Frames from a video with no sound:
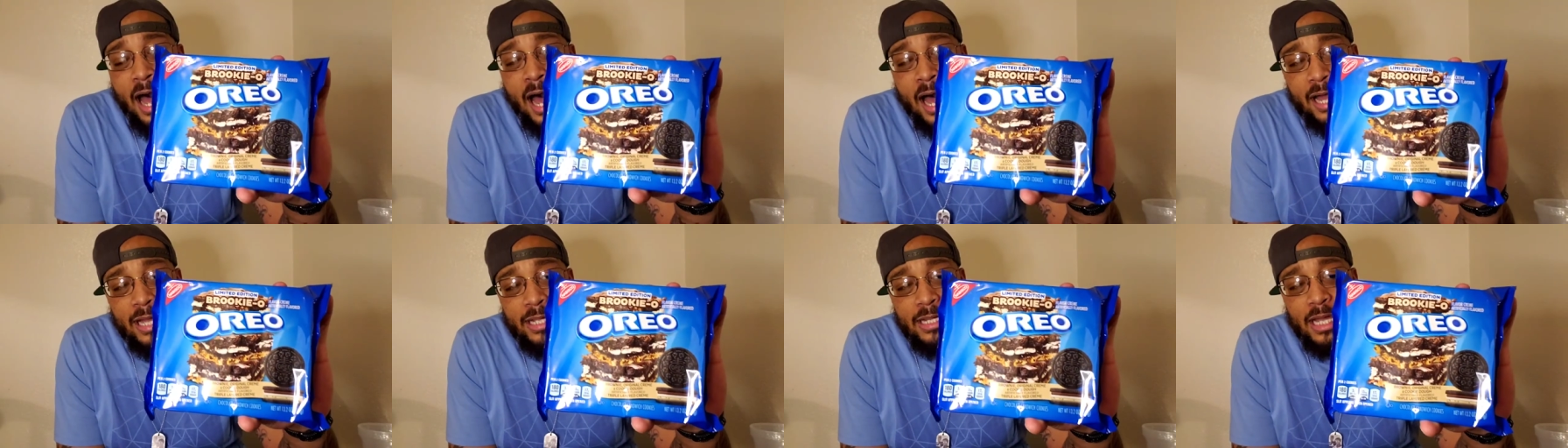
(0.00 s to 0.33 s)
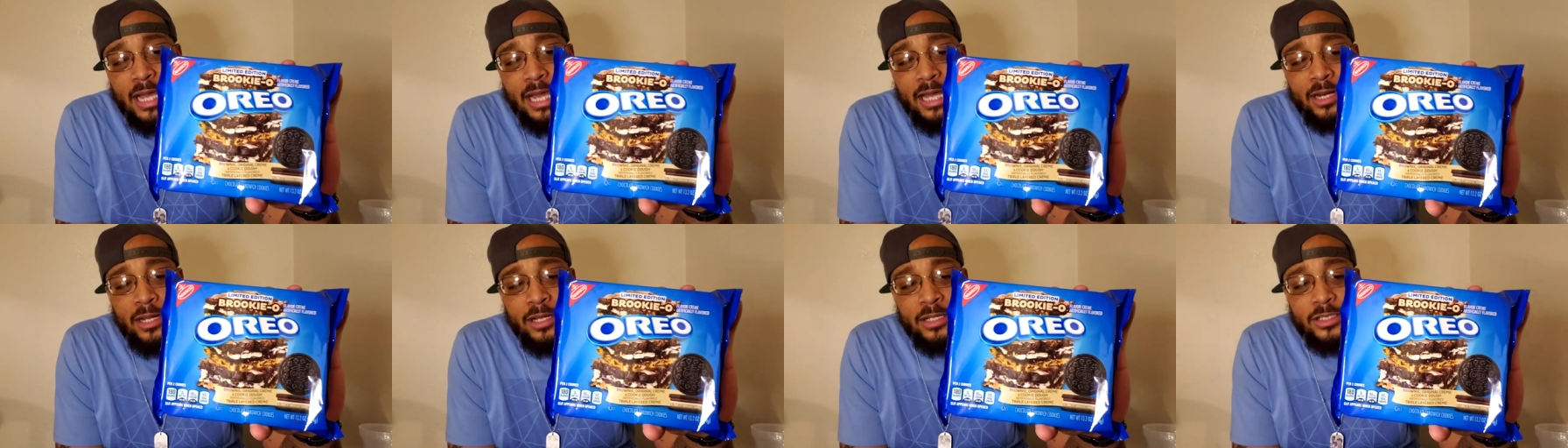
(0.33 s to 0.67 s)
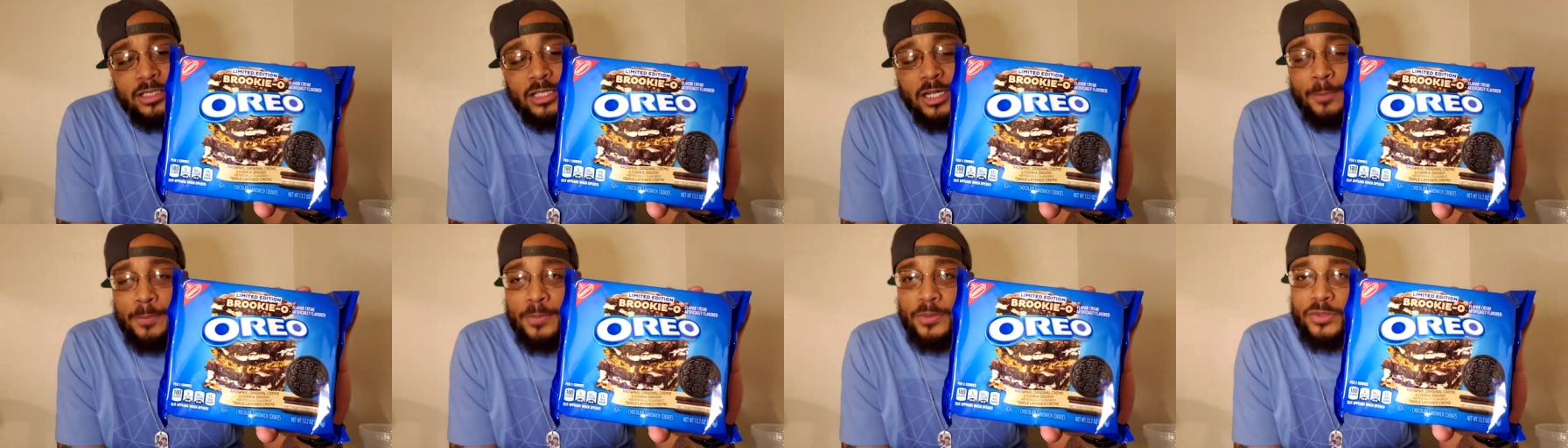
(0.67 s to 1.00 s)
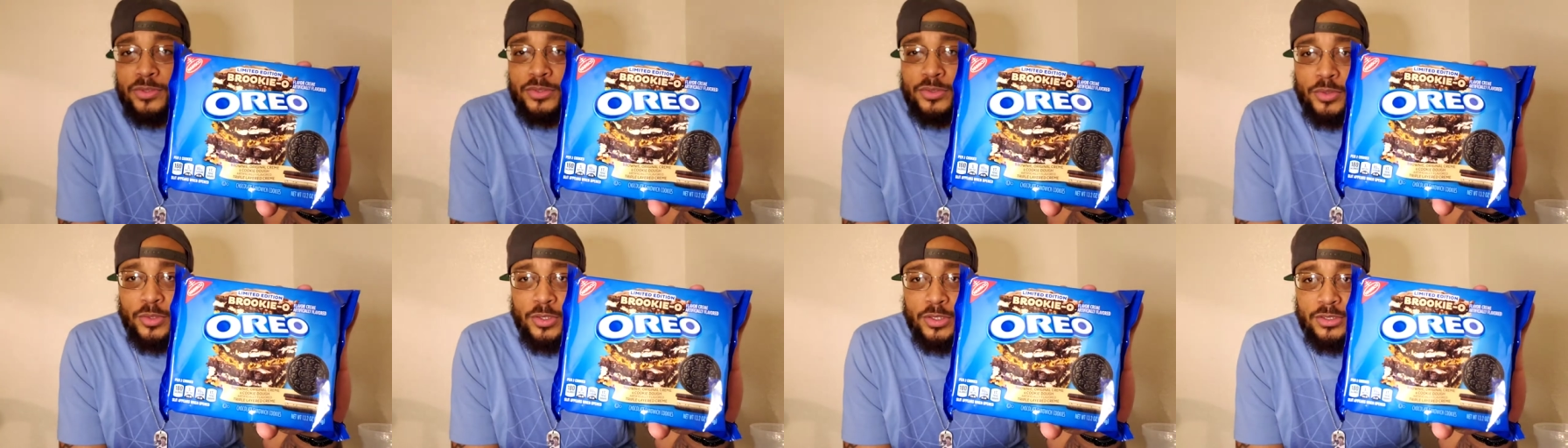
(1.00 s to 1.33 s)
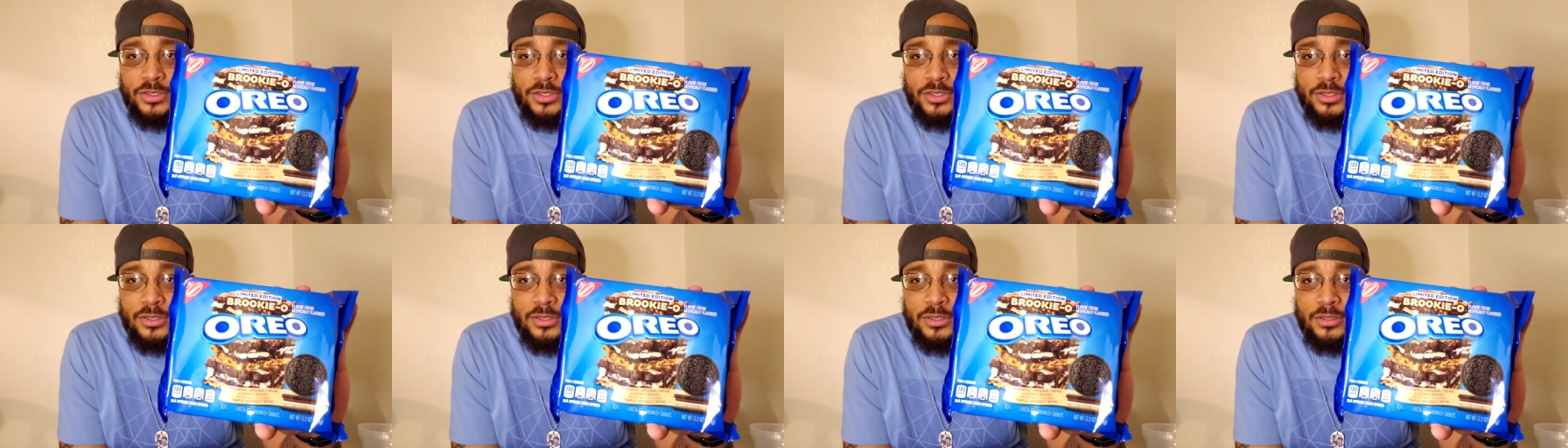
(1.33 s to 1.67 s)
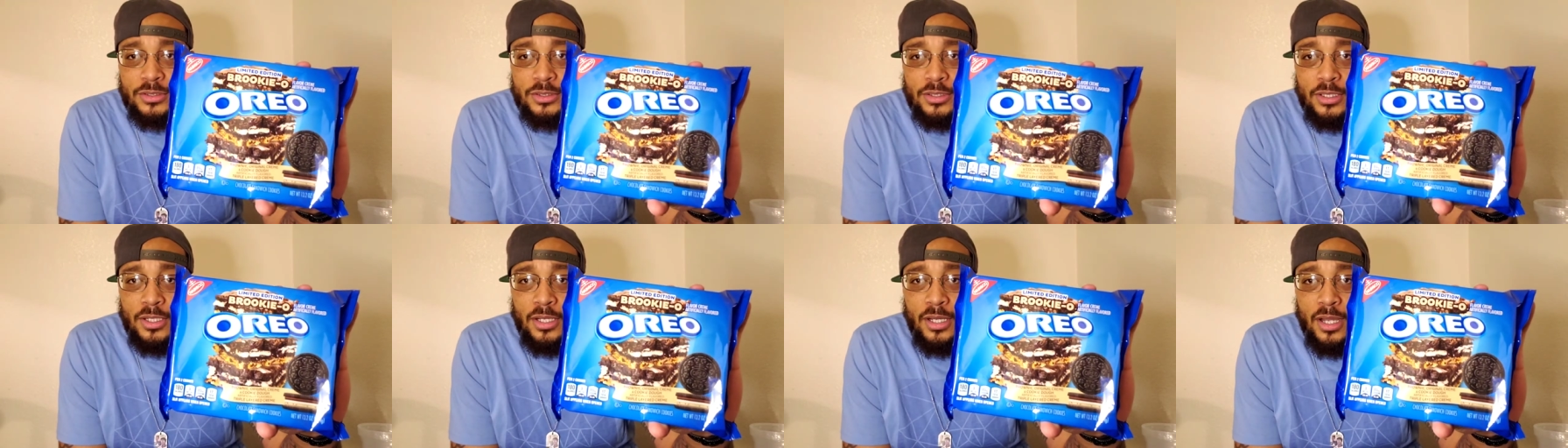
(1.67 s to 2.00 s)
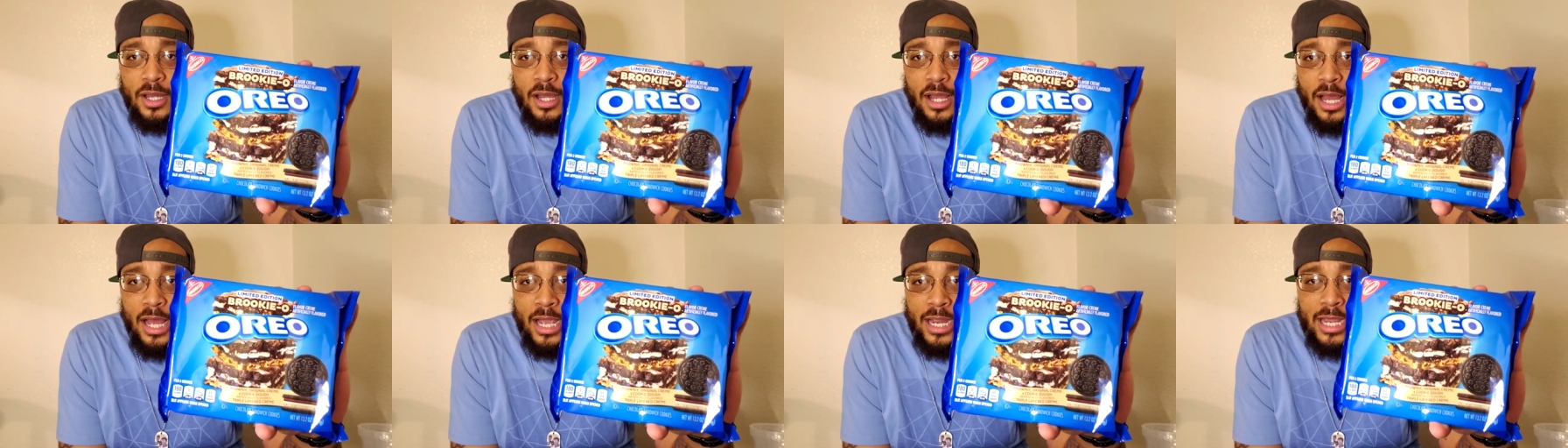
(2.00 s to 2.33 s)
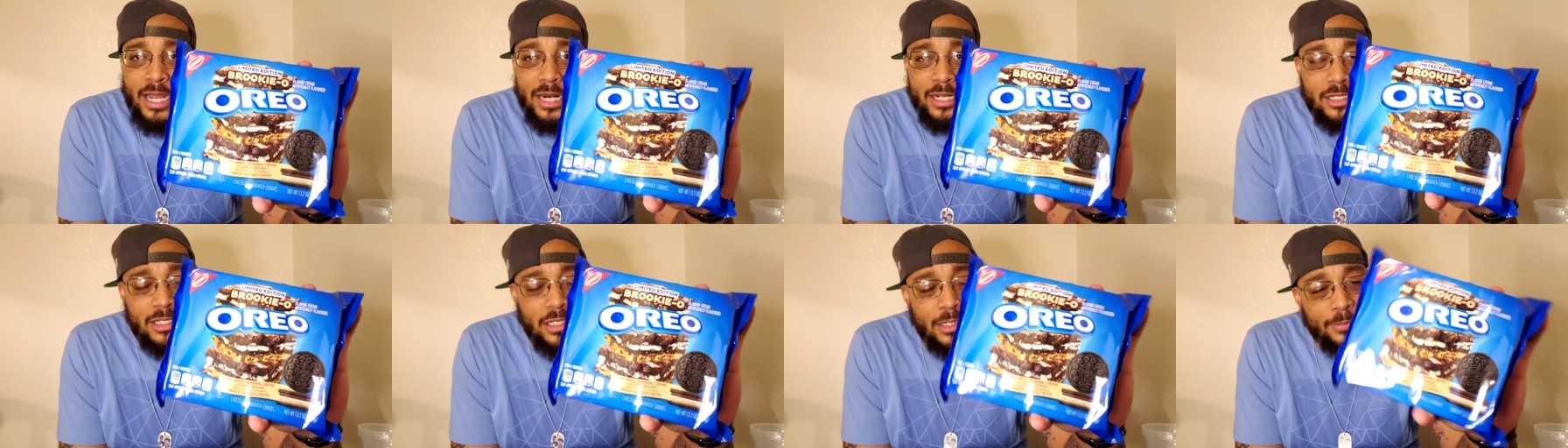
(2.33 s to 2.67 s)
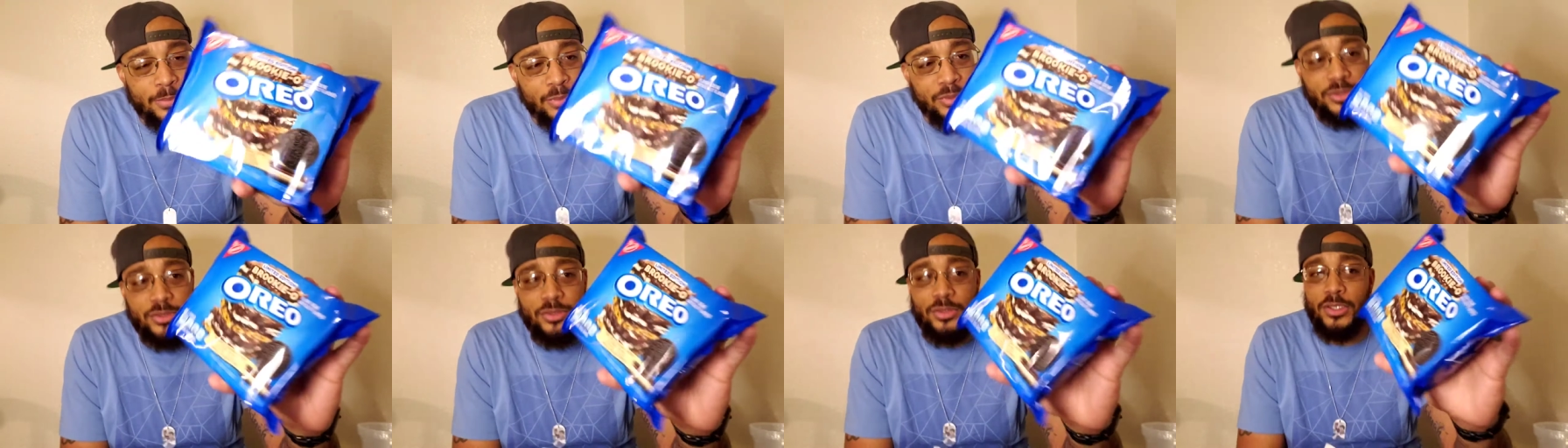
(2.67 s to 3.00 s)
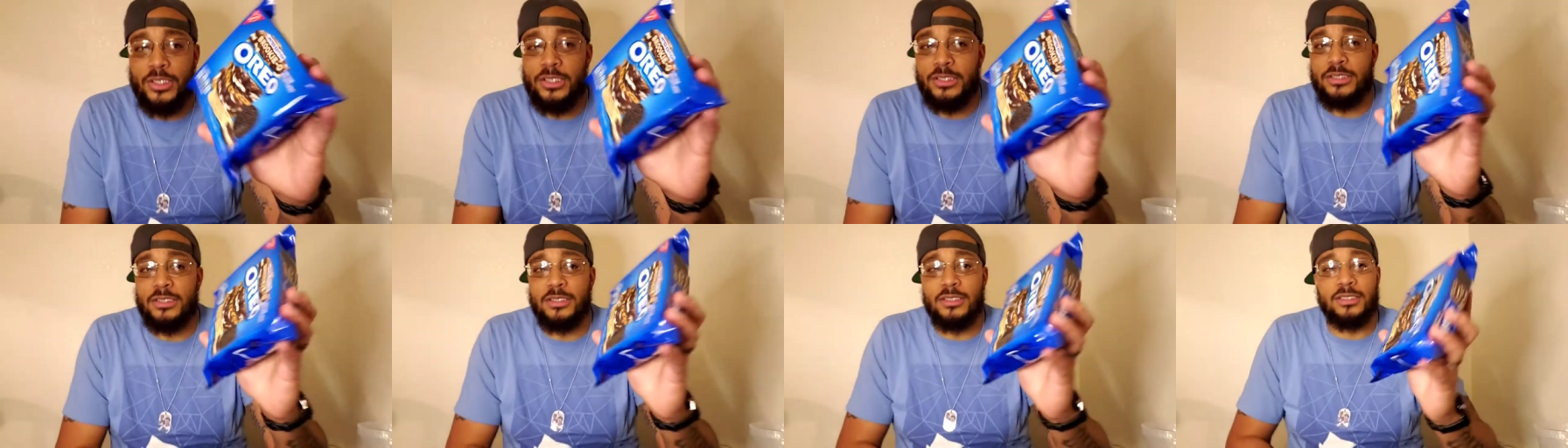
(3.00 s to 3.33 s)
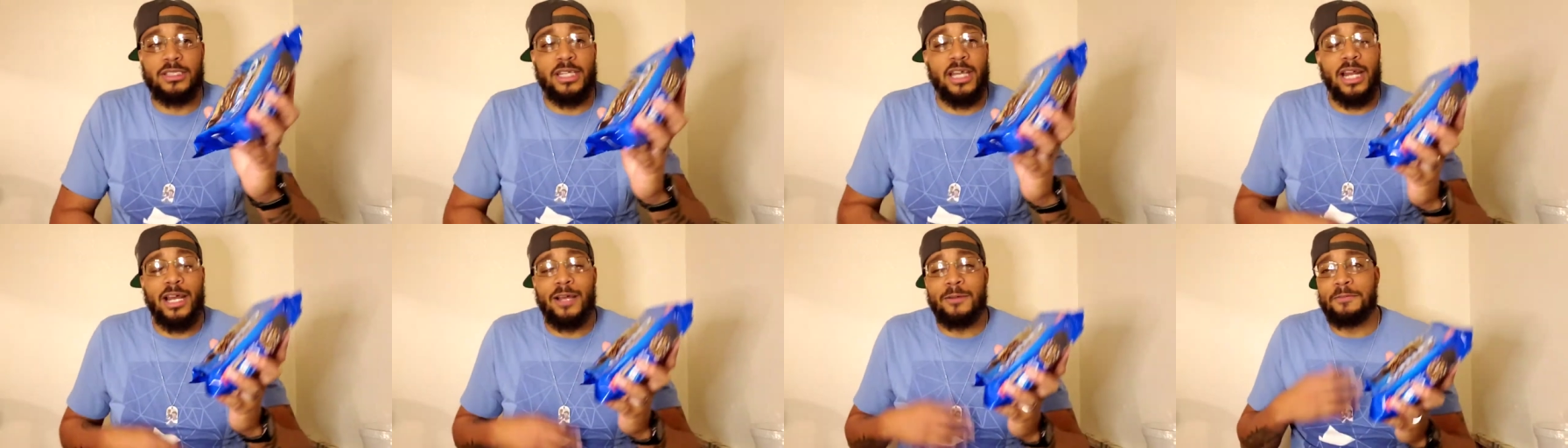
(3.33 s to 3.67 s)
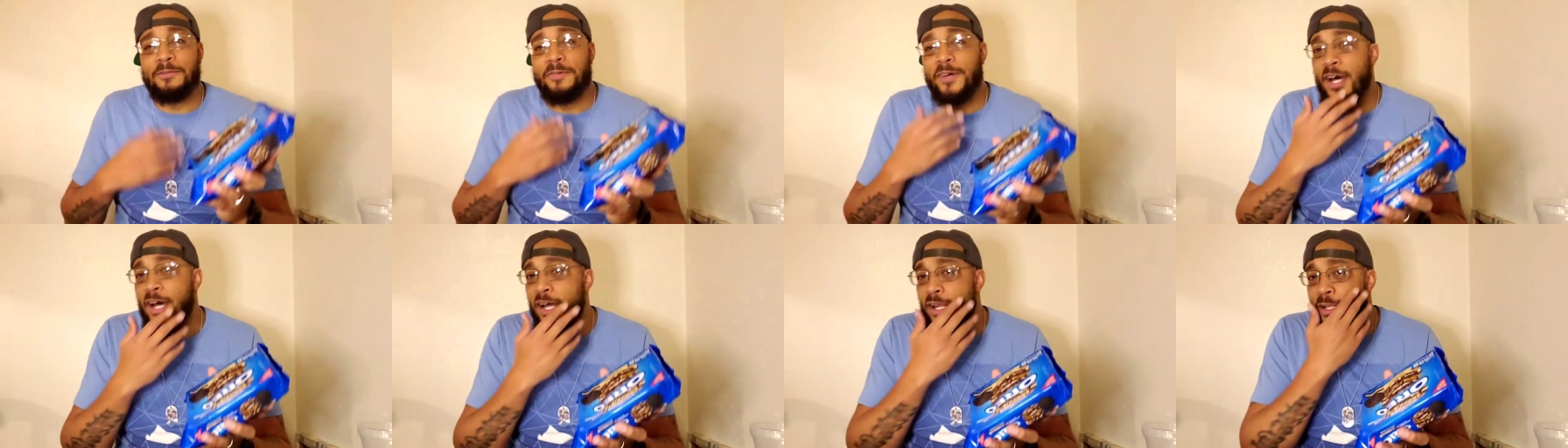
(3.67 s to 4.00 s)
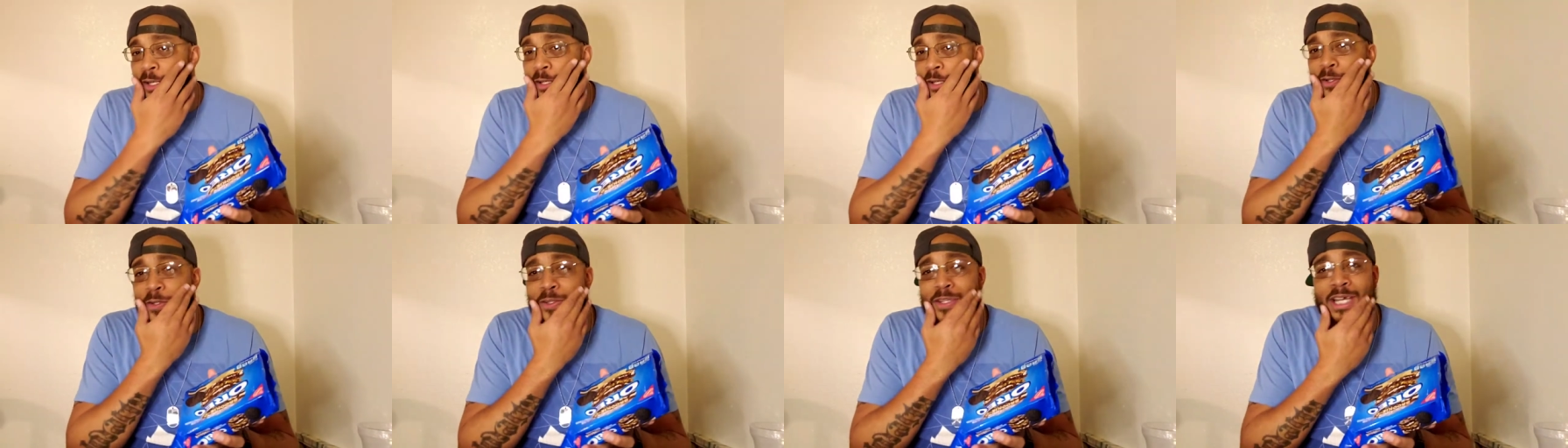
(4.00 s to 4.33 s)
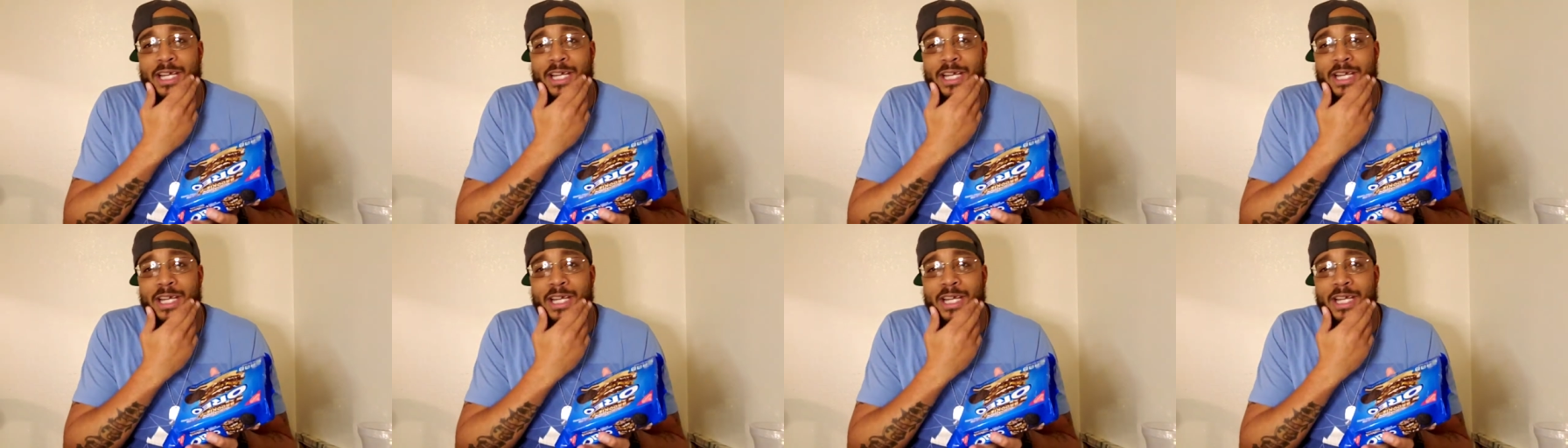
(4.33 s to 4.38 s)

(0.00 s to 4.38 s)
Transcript: I got a couple sources I got a couple sources that I follow